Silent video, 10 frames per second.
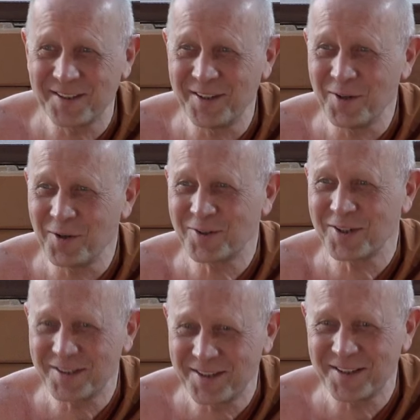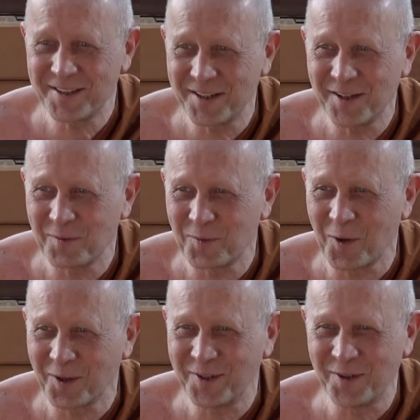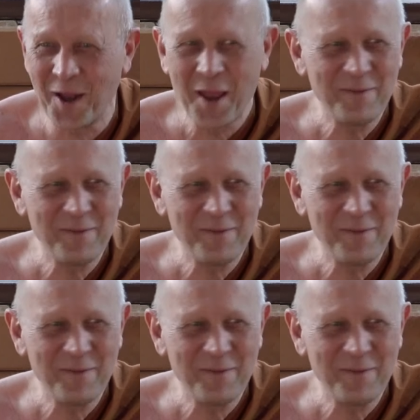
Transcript: you know, just this little walk, you know.